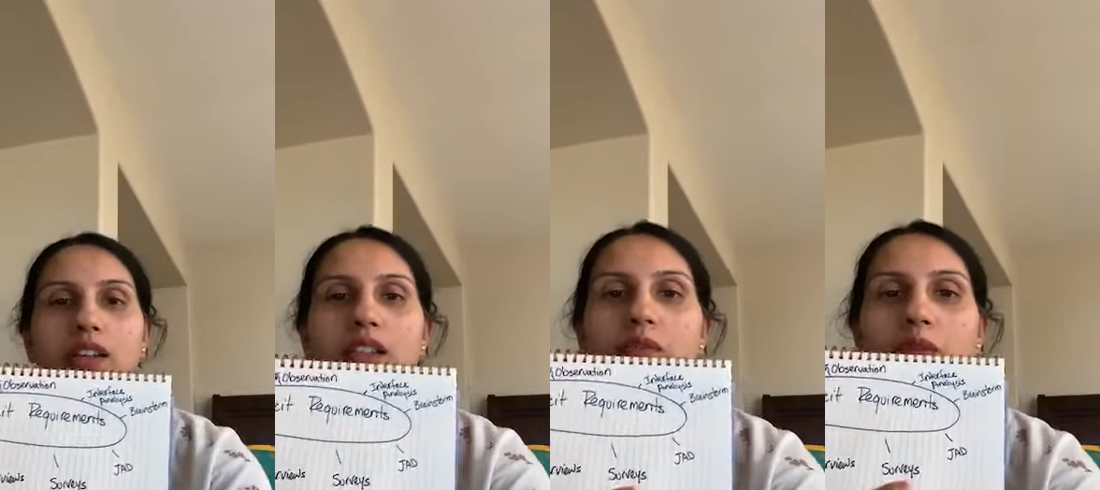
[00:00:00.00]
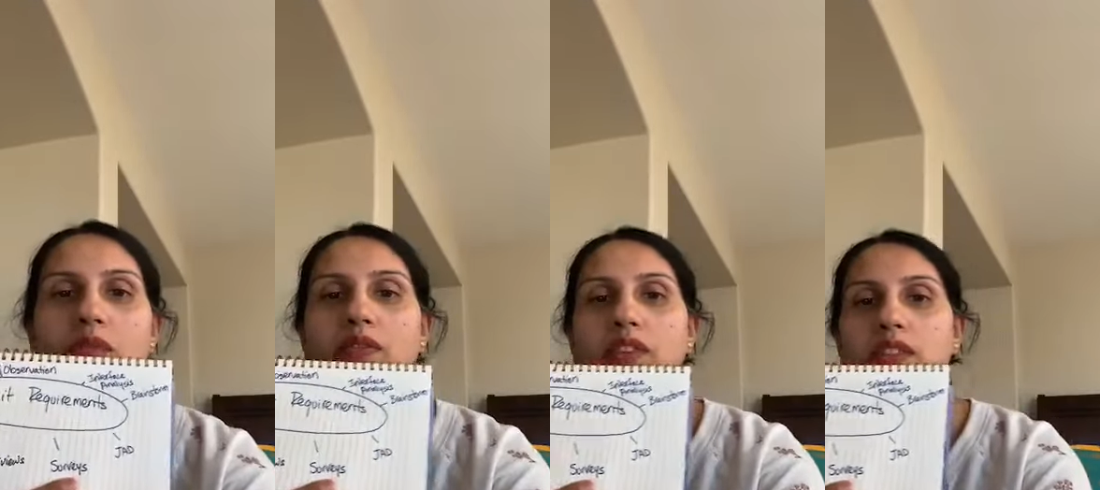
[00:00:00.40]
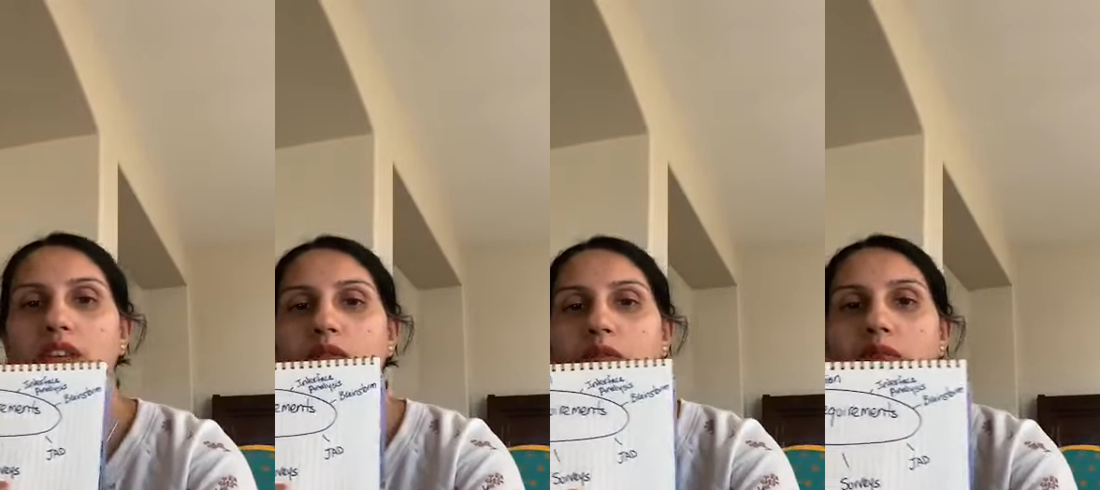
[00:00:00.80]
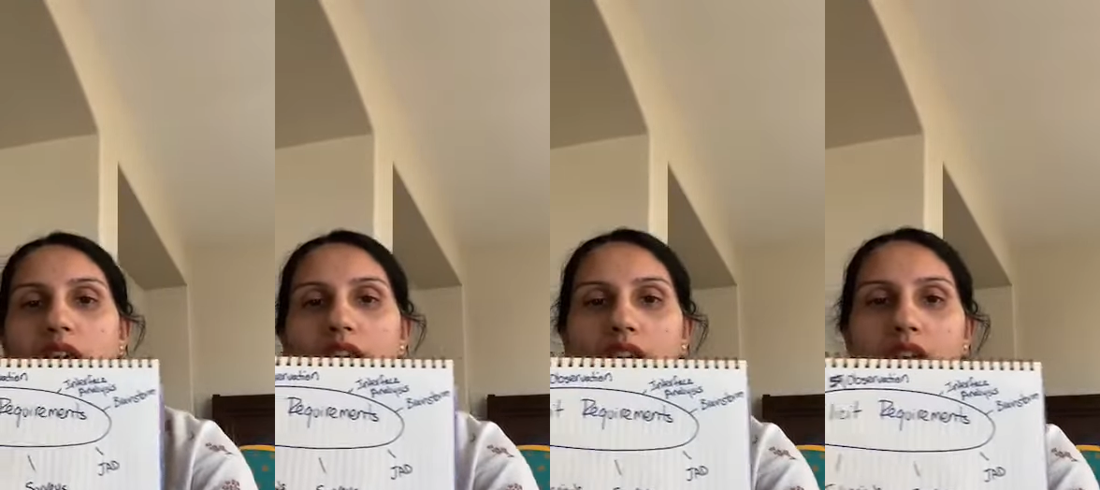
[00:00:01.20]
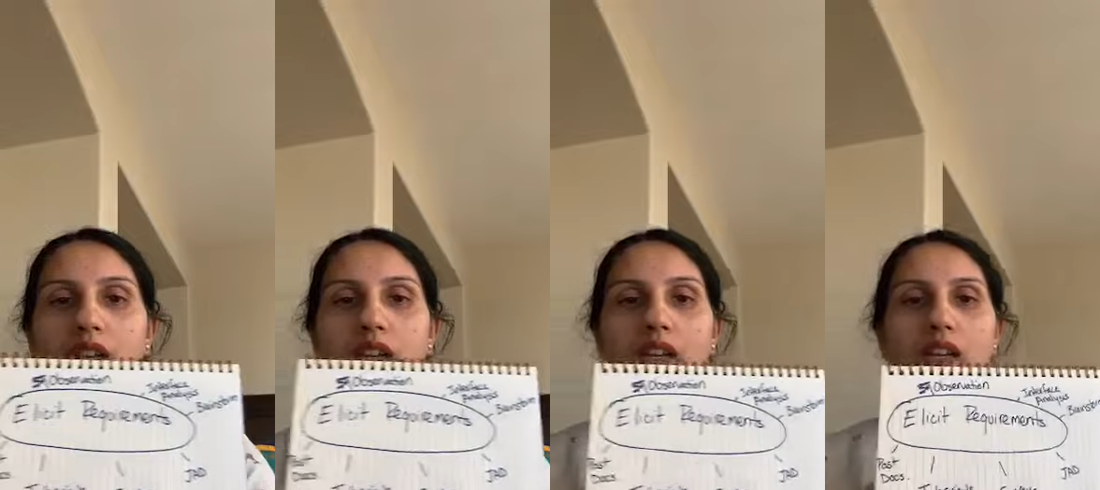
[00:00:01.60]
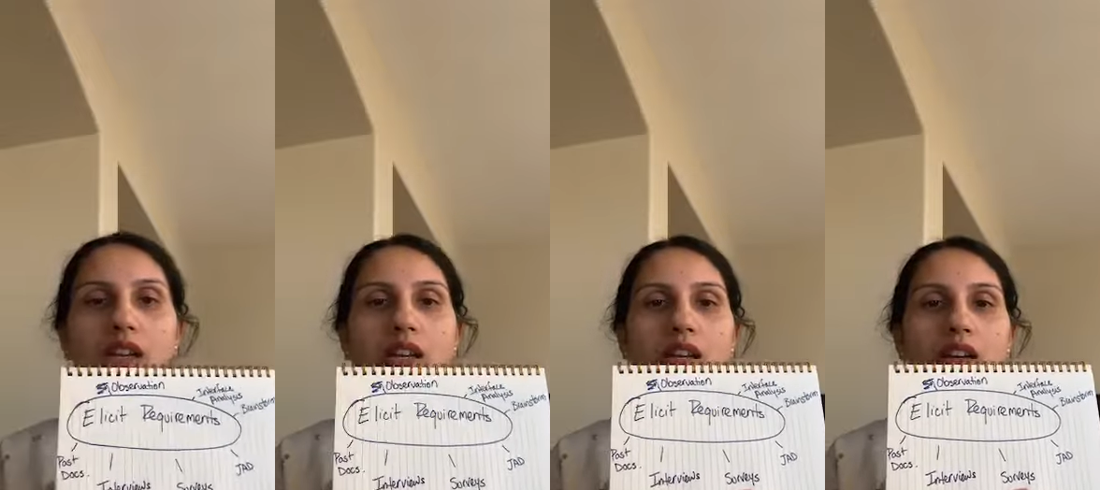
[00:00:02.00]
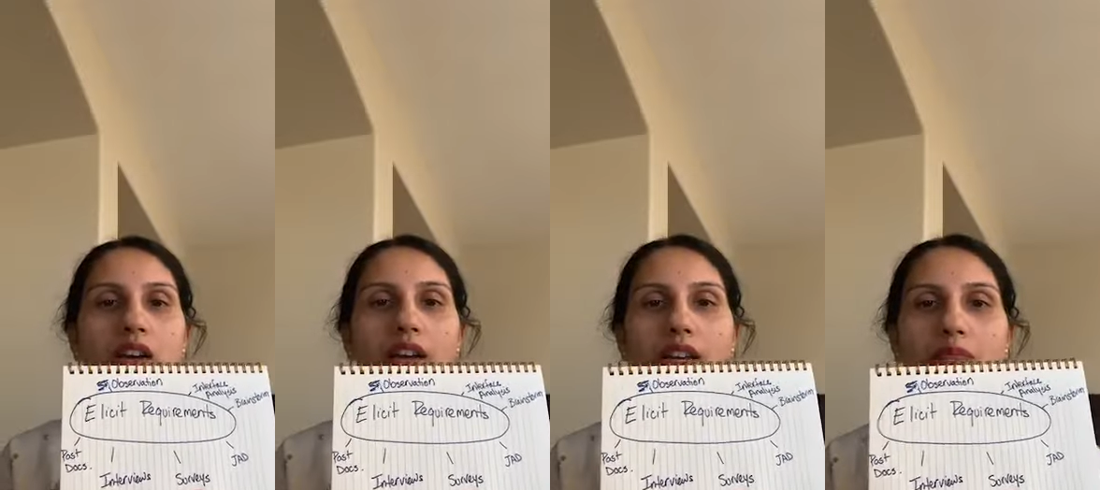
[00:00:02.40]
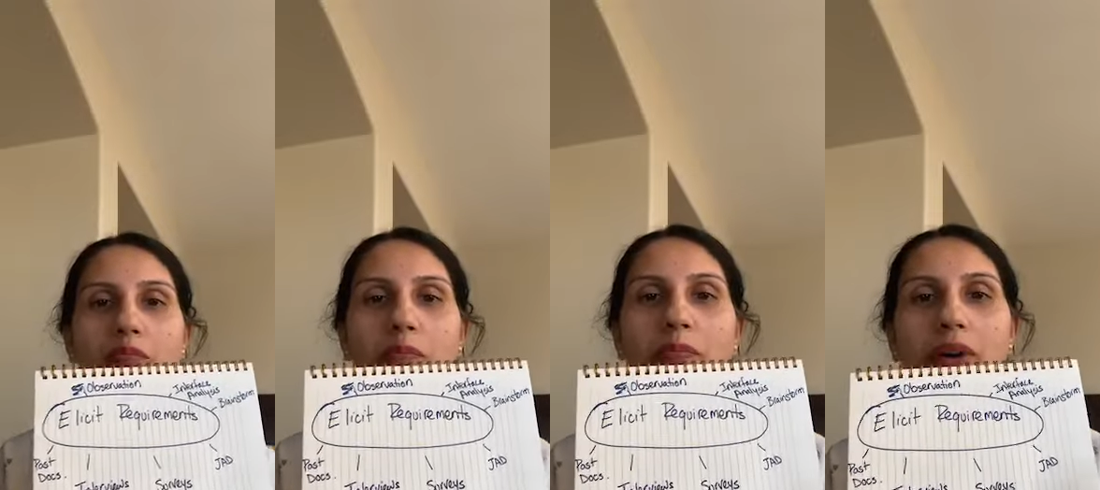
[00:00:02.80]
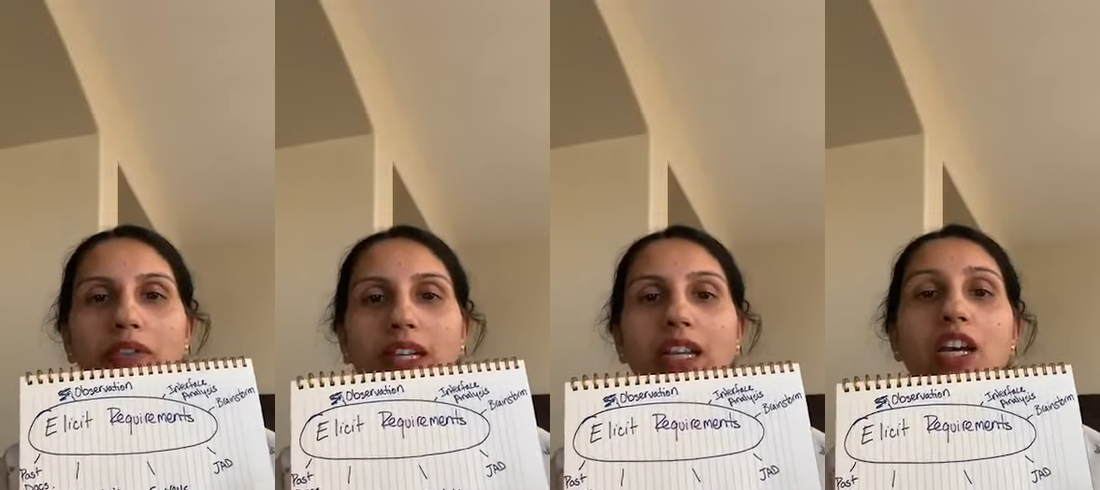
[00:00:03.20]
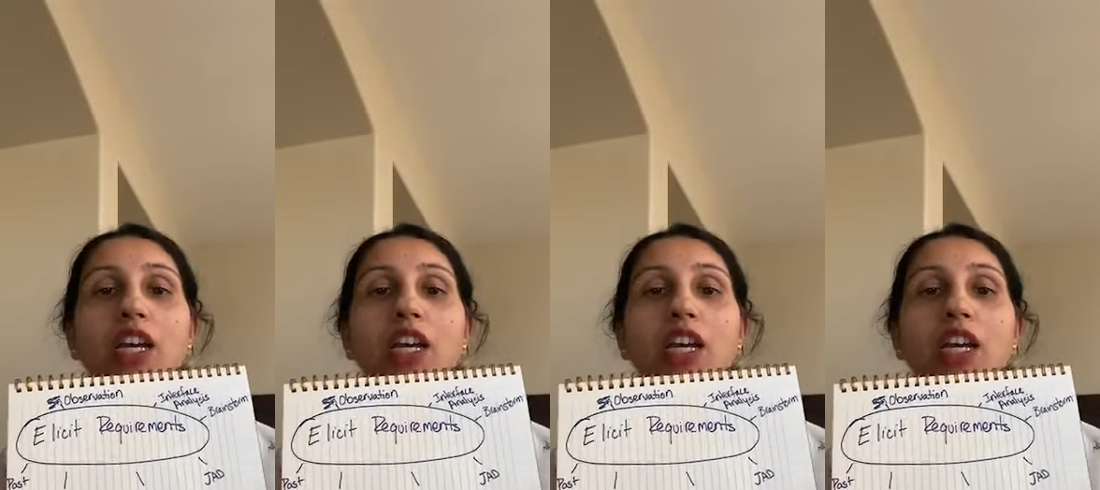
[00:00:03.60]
Let me move this camera back. Okay, perfect.